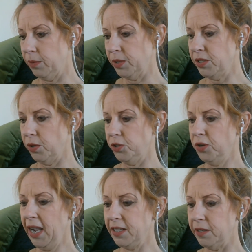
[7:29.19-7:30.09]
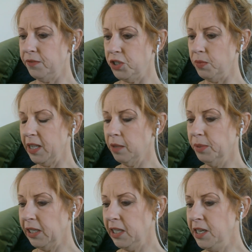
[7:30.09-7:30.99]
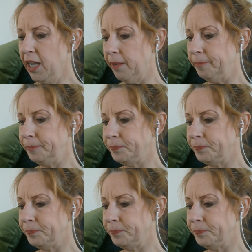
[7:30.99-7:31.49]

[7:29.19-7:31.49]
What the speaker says: was so attractive, she went completely numb.